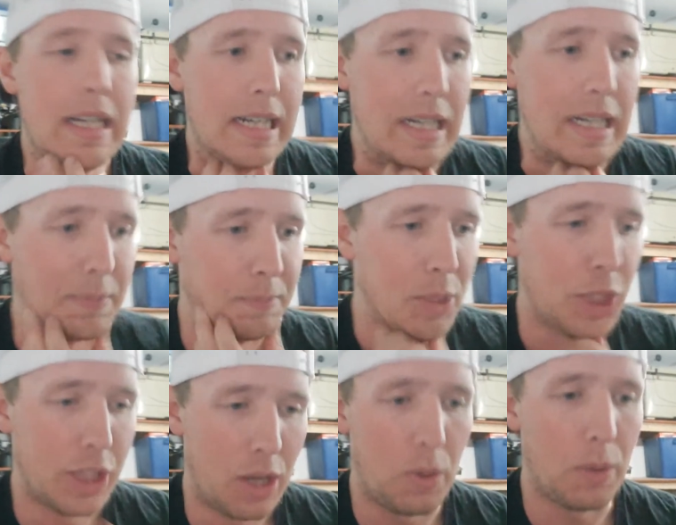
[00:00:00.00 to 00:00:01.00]

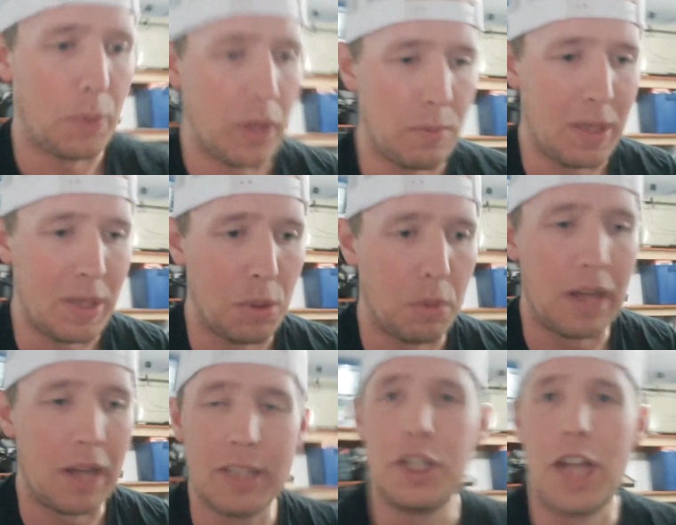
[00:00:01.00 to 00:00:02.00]
Michelle went with me. We went
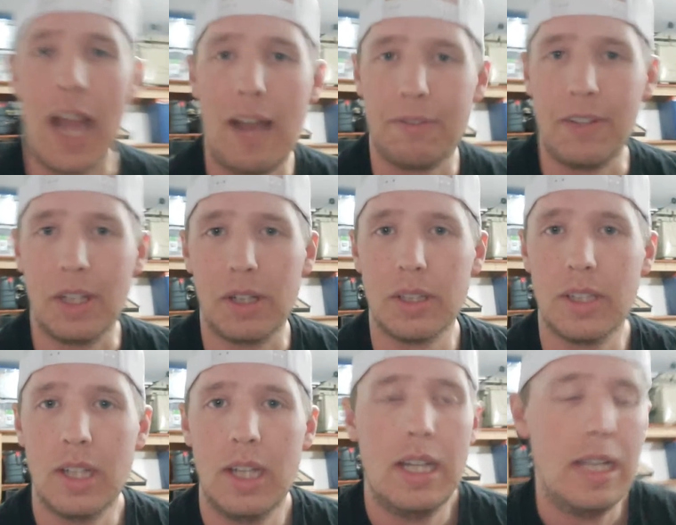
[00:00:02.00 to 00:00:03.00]
out to Chatfield.